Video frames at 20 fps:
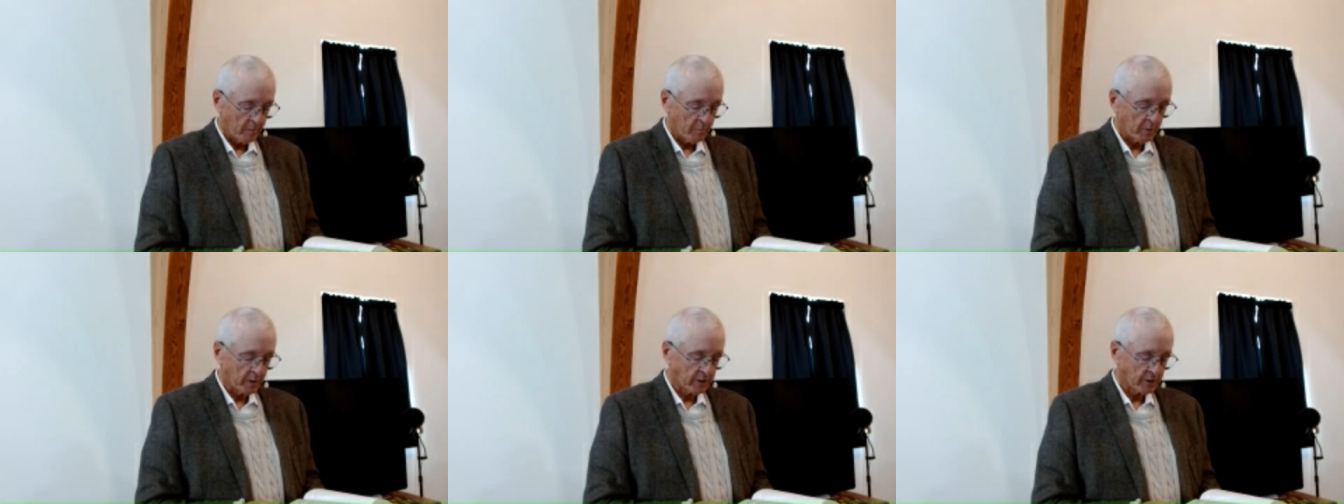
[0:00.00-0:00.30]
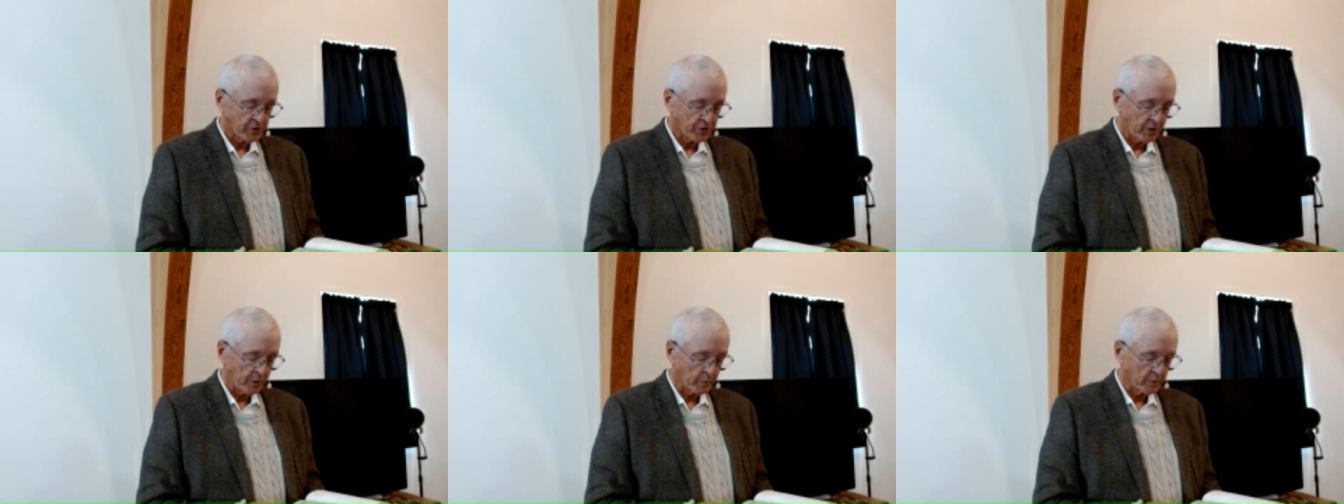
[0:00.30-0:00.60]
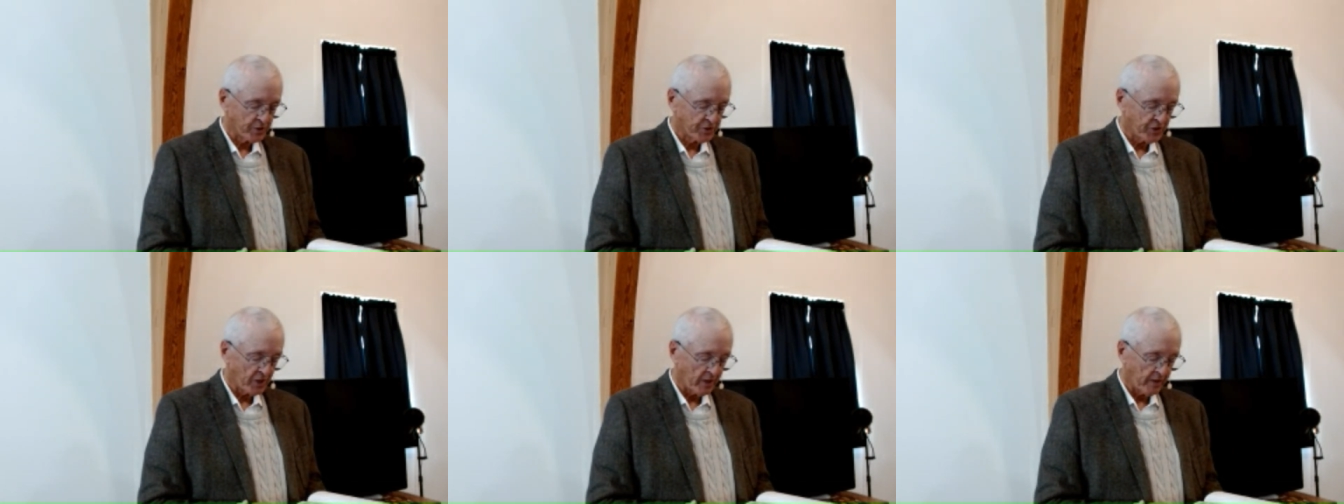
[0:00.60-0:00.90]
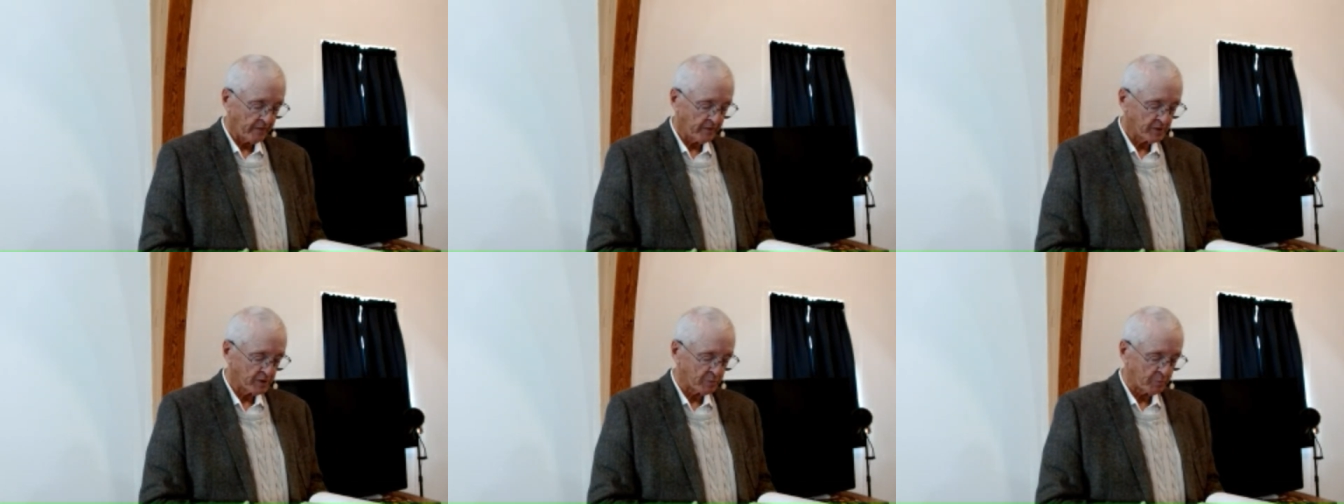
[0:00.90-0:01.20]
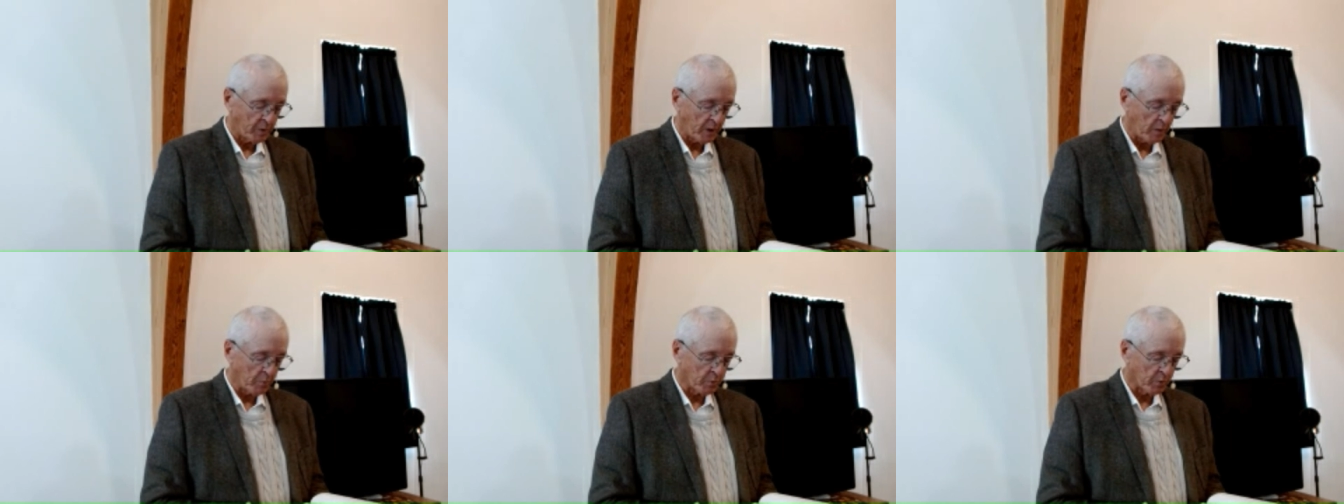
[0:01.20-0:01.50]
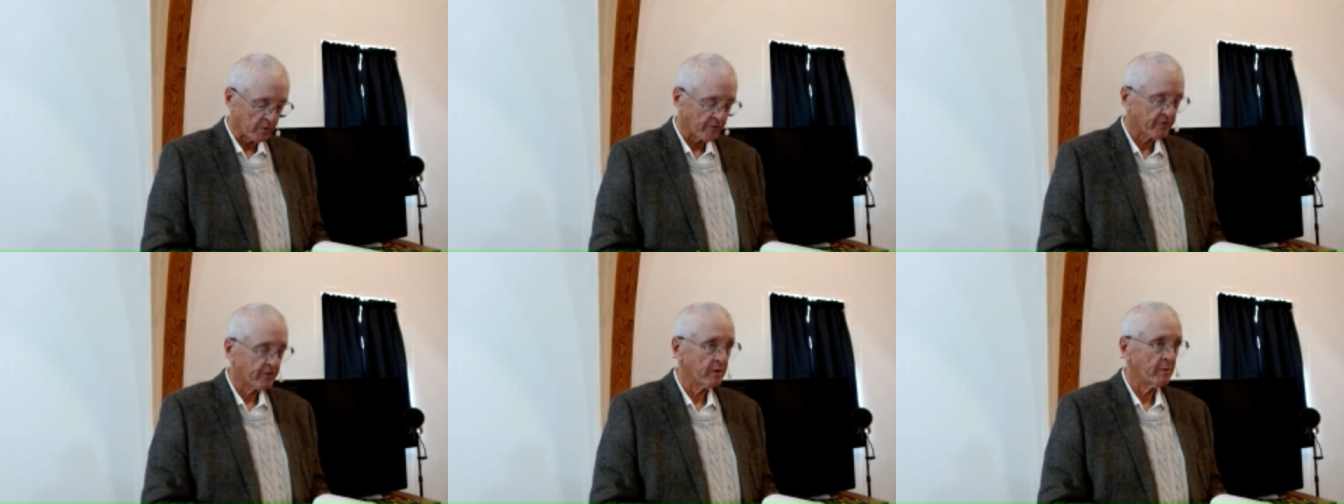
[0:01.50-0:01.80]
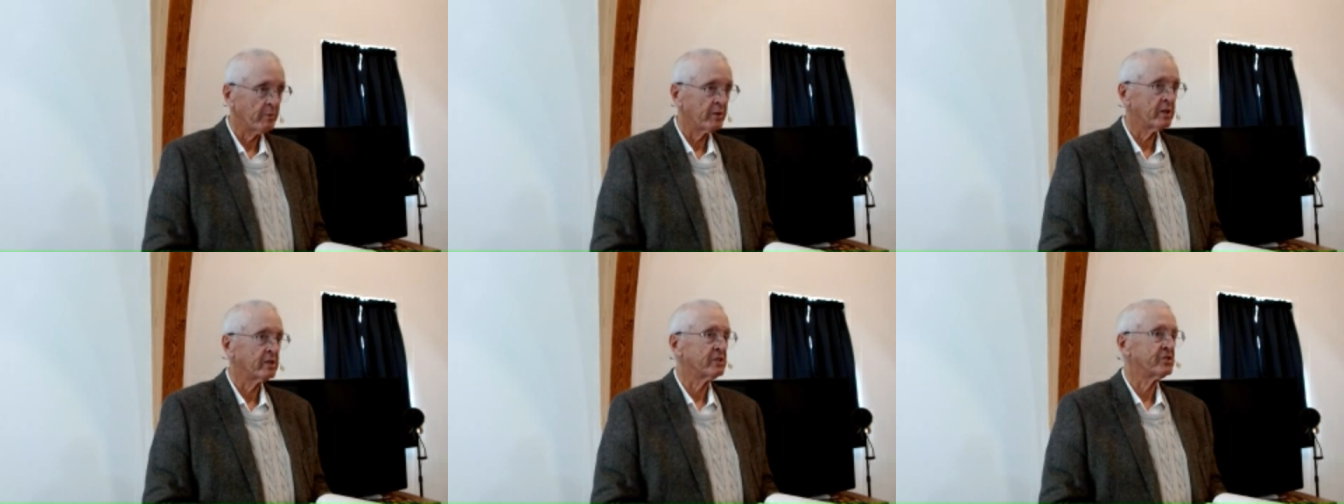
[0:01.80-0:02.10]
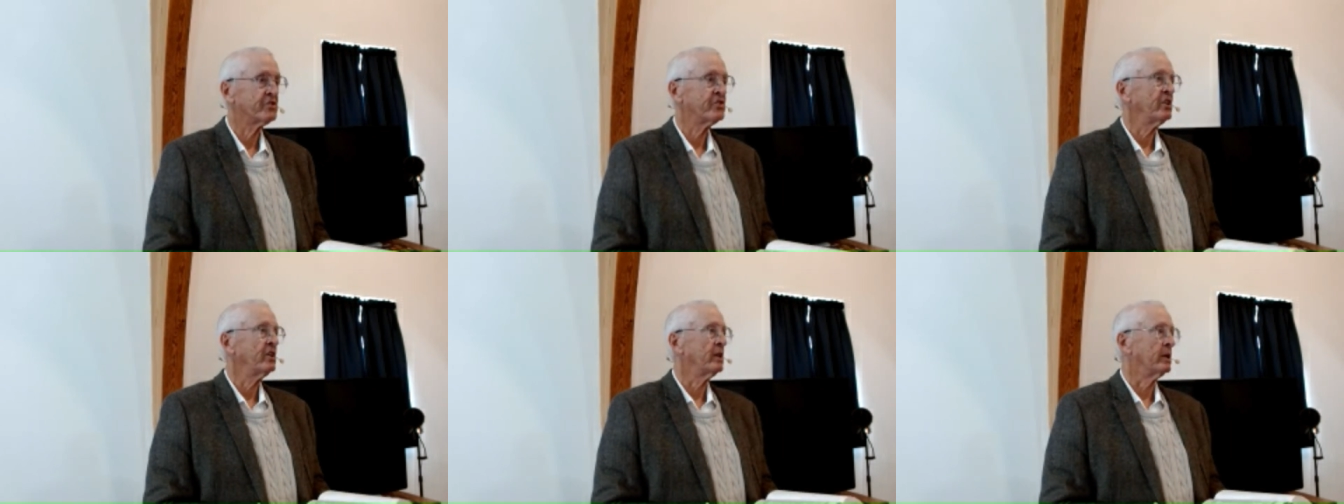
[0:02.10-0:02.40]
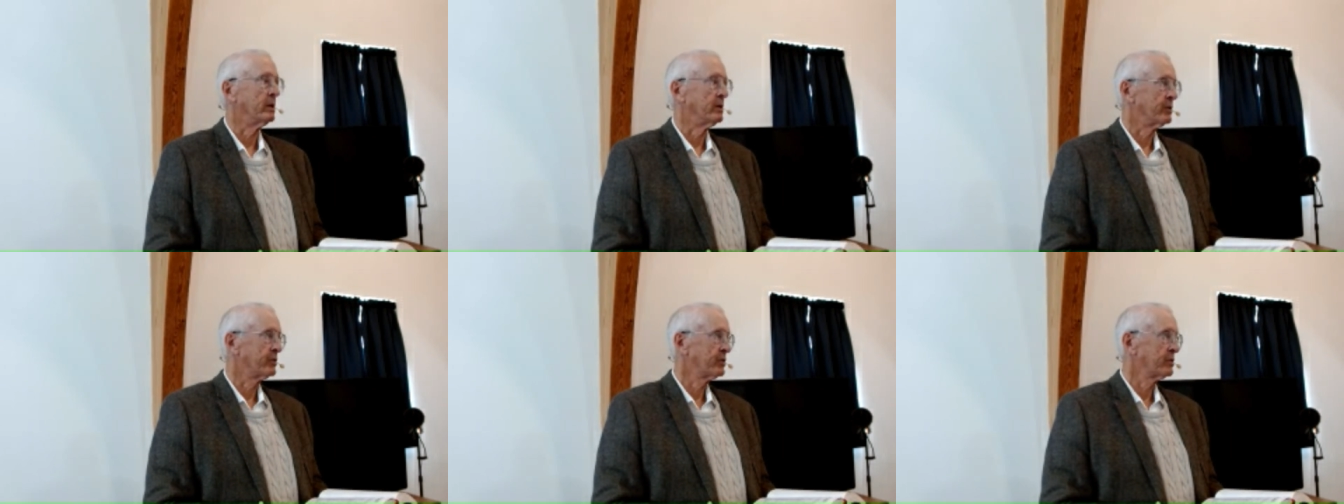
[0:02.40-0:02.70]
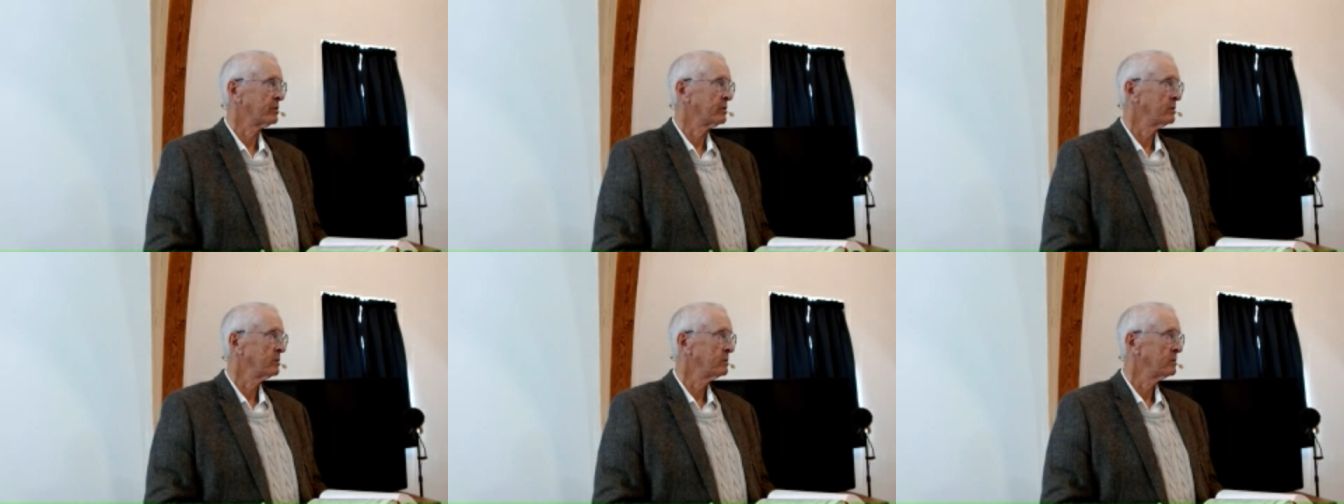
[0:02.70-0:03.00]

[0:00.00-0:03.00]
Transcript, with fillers: because he will save his people from their sins.